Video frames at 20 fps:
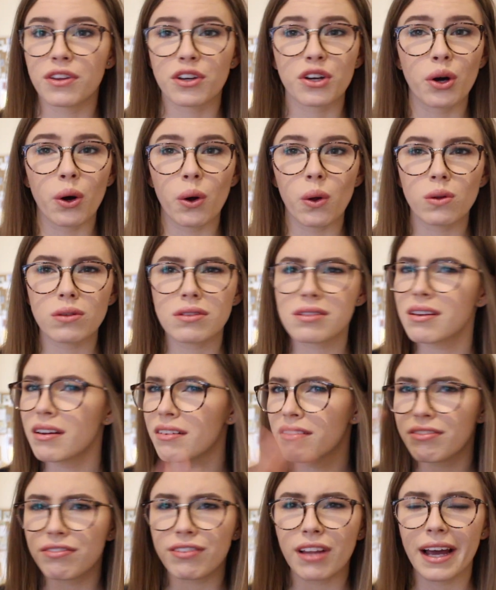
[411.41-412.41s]
The cold's
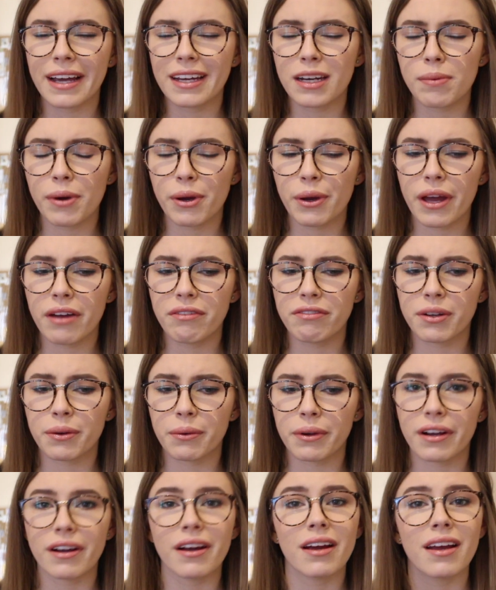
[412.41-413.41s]
flying about
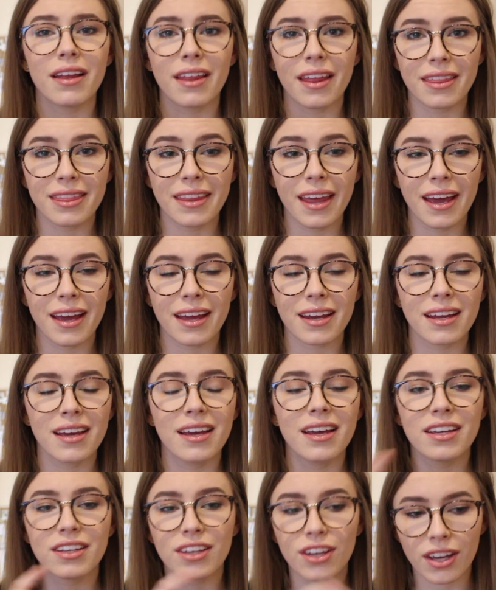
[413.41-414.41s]
everywhere, and then
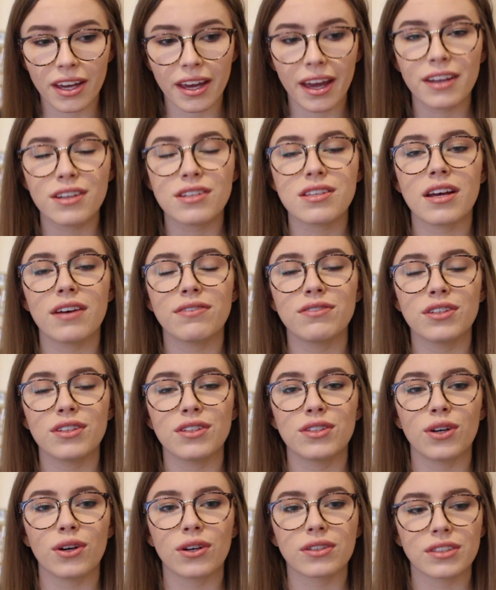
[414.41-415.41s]
you can get yourself to
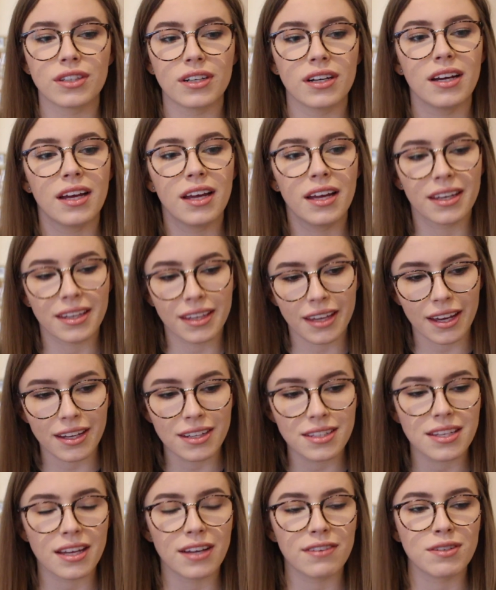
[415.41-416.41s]
the doctor, get
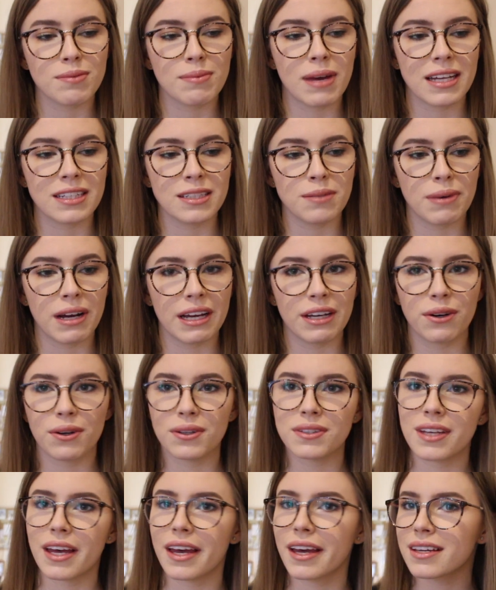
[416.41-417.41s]
yourself some
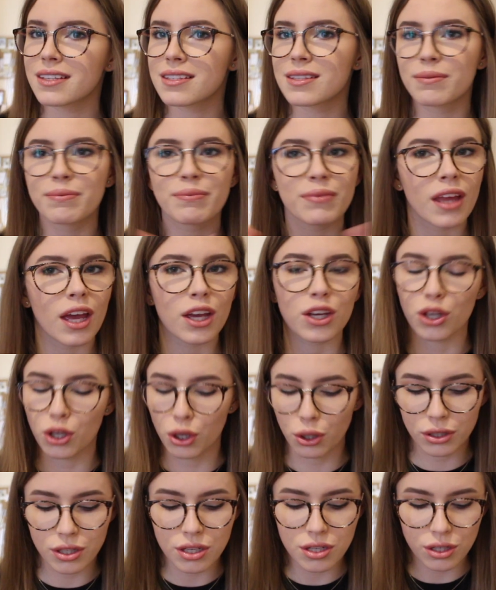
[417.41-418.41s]
antibiotics,
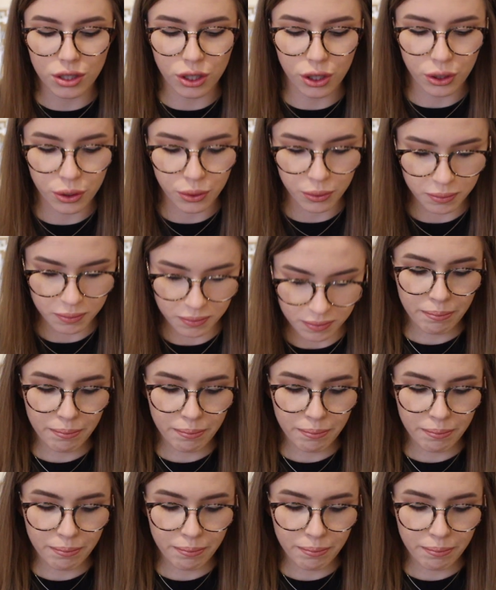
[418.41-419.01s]
good as new.